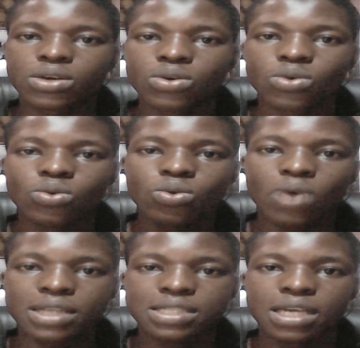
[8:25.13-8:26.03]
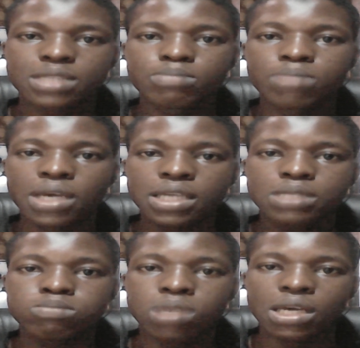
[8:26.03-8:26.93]
Google AdSense pays
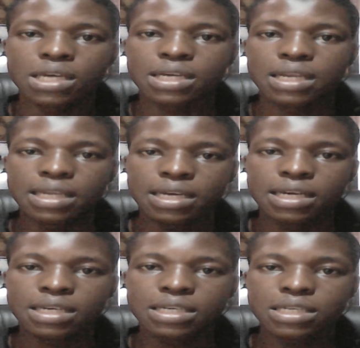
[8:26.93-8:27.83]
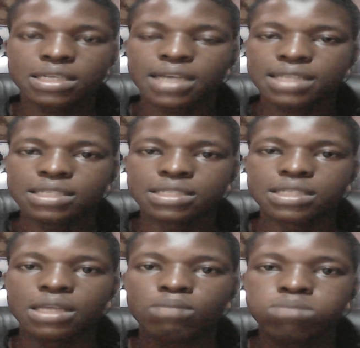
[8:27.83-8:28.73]
per click. That is,
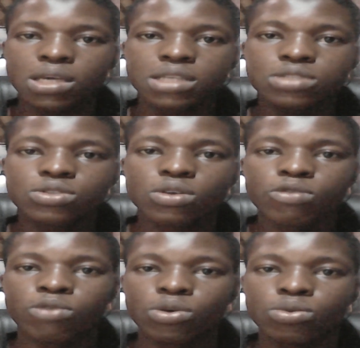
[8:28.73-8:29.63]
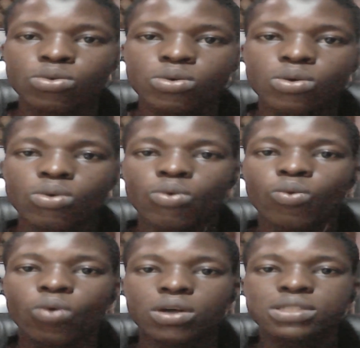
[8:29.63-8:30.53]
they pay for you
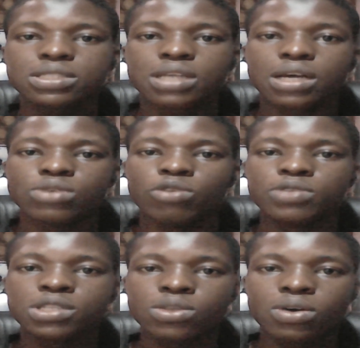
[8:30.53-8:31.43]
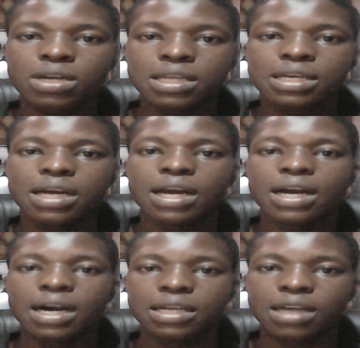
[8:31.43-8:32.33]
once your visitor click
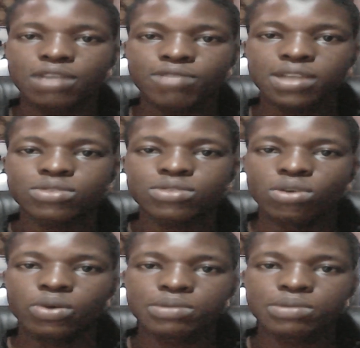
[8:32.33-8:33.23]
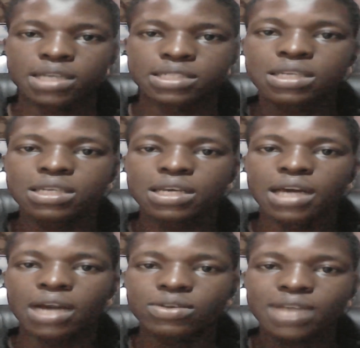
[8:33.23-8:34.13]
an advert on your website.
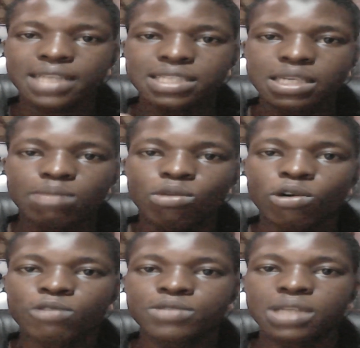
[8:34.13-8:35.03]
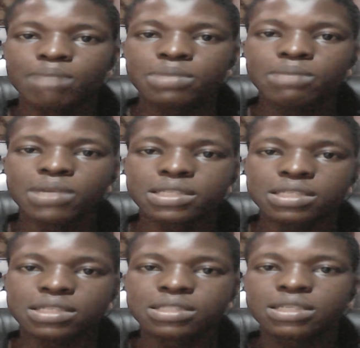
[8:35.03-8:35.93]
Another scheme of their payment is